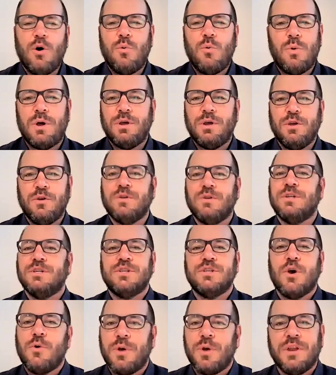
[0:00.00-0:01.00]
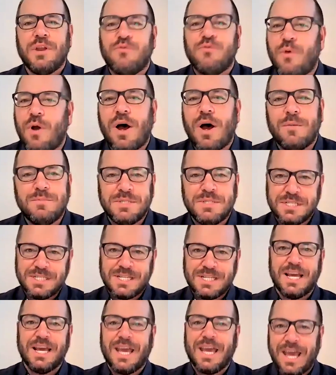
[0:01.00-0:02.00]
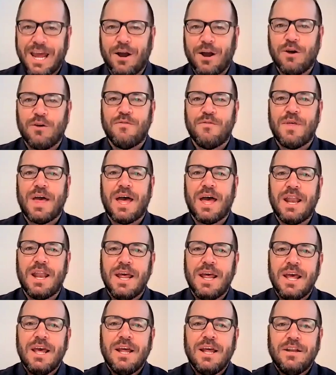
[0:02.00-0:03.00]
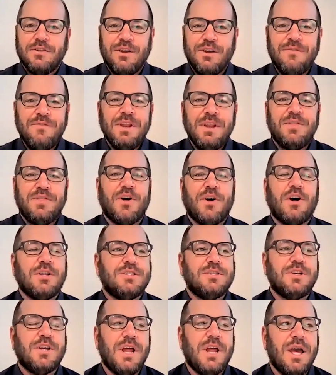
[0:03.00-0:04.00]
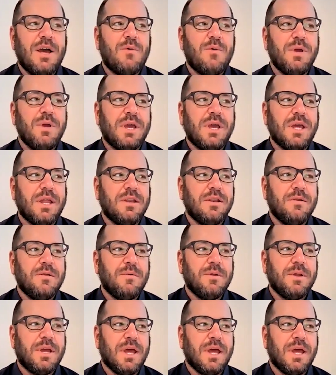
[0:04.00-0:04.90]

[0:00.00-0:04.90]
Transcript: eye, oh, well, you can just go get drops and take care of that. Do you have any thoughts on how we can